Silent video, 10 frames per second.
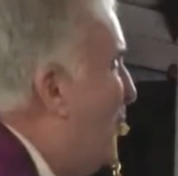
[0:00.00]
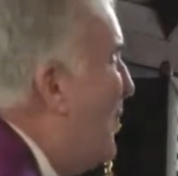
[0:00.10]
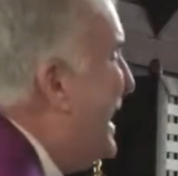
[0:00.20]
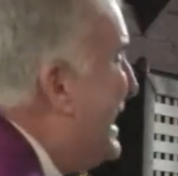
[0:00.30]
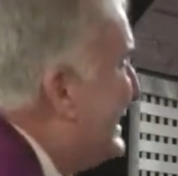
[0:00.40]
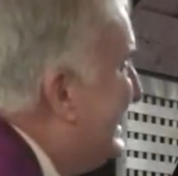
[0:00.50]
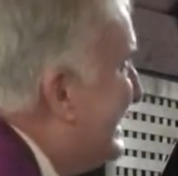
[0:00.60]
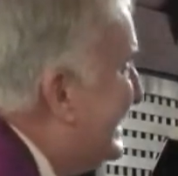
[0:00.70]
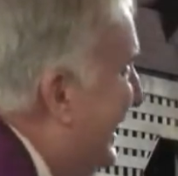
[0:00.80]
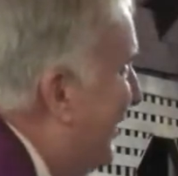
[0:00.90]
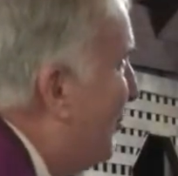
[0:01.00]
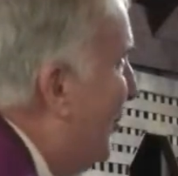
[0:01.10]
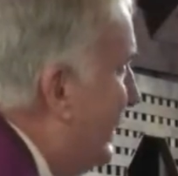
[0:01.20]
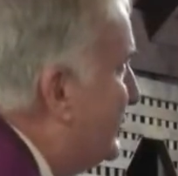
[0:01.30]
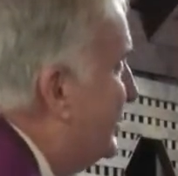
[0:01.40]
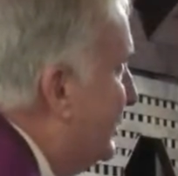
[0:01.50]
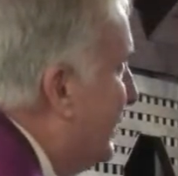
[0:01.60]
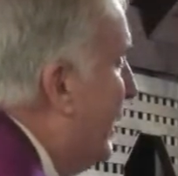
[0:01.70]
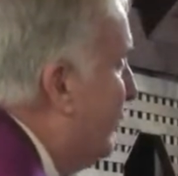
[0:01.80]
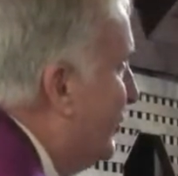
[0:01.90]
We ask the same questions
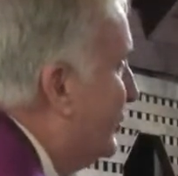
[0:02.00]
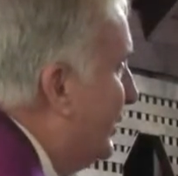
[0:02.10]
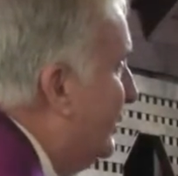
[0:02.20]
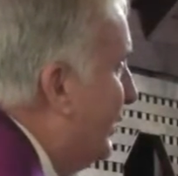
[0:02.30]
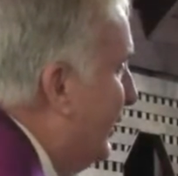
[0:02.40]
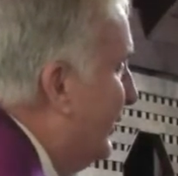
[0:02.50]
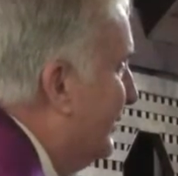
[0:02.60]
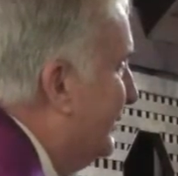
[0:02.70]
every single year.